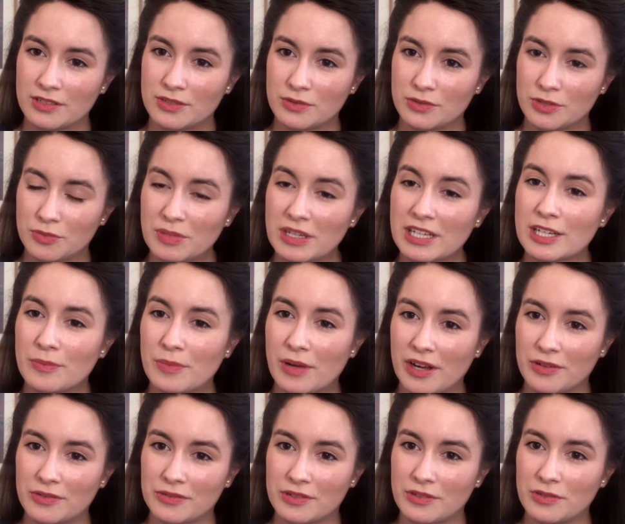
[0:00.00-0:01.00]
speak
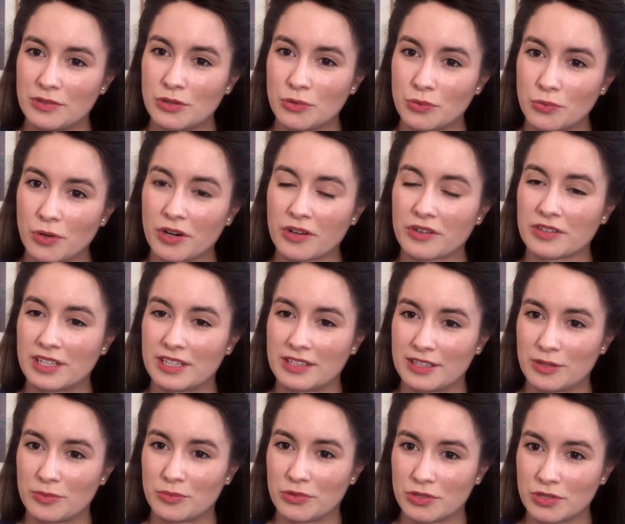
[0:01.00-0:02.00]
about the new work that
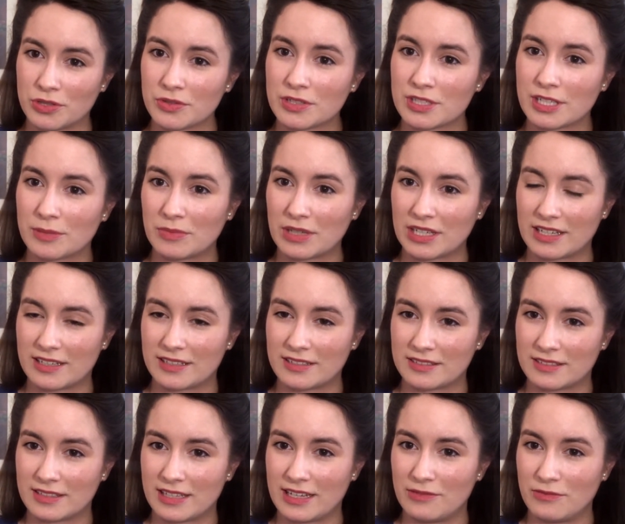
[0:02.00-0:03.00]
they're producing,
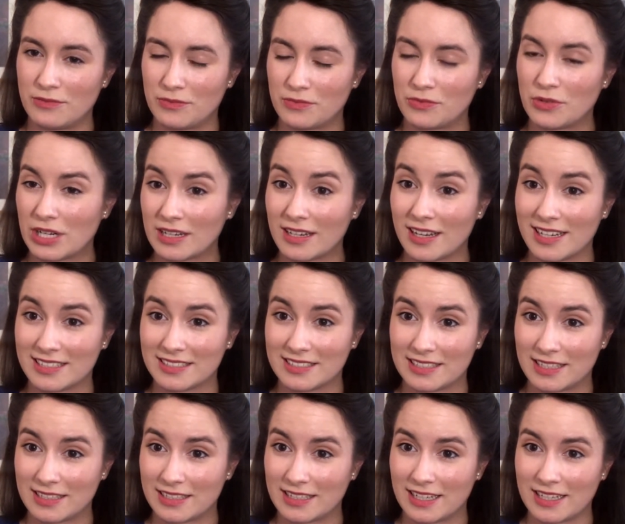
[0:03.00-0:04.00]
because they've realized
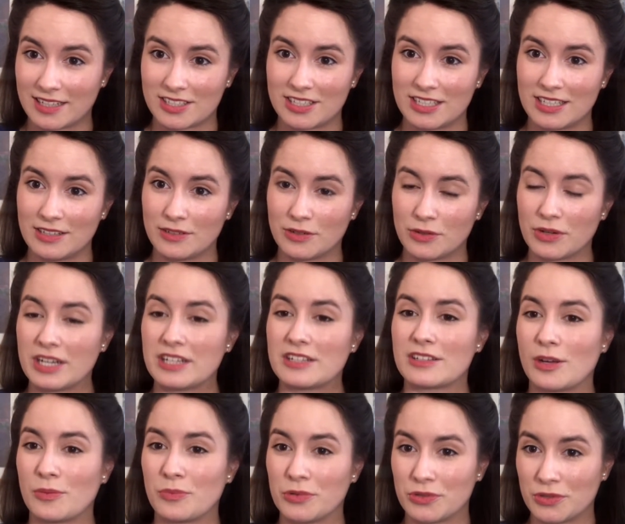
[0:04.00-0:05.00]
that it actually
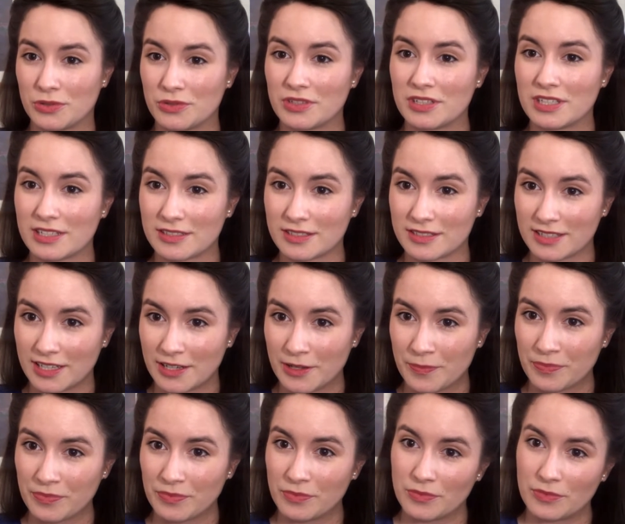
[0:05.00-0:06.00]
creates opportunities
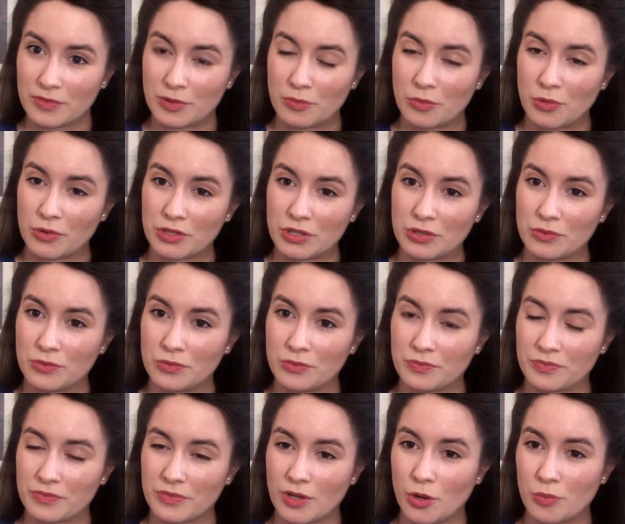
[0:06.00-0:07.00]
the more
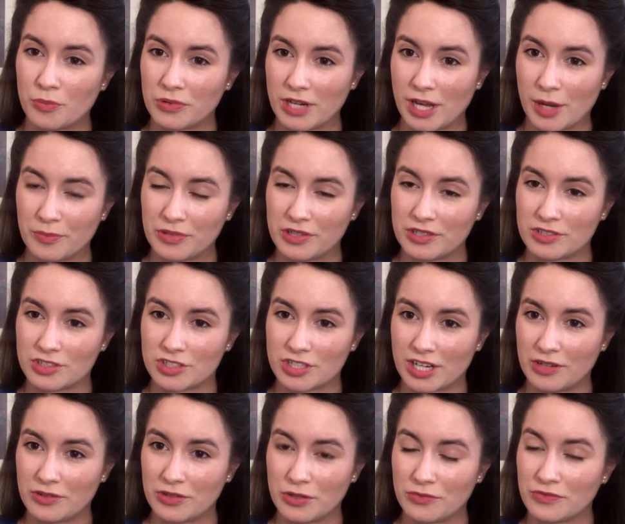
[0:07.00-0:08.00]
you open up and
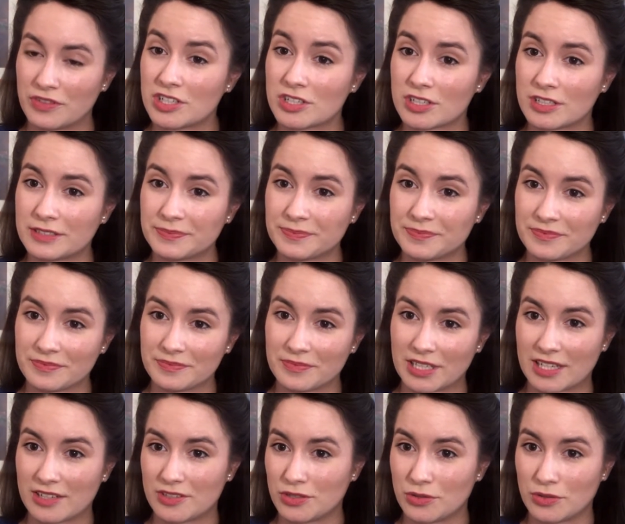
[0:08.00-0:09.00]
share your vision,
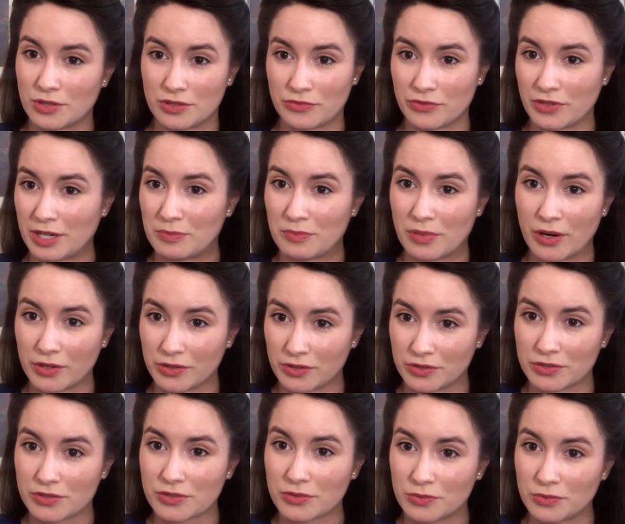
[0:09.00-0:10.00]
because you can find
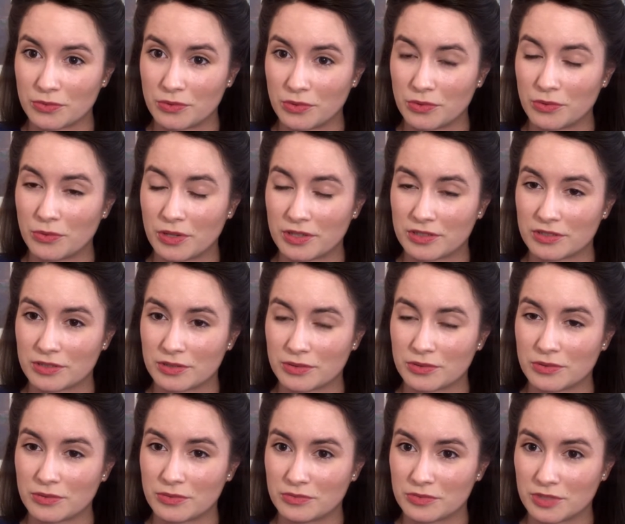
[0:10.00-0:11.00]
partners who want
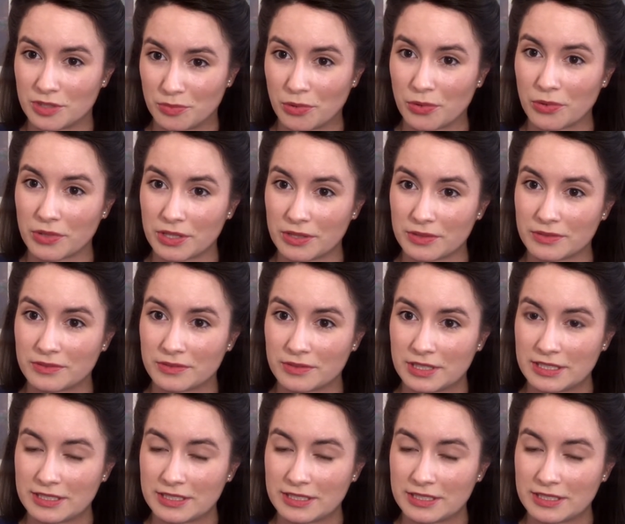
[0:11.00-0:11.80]
to support you.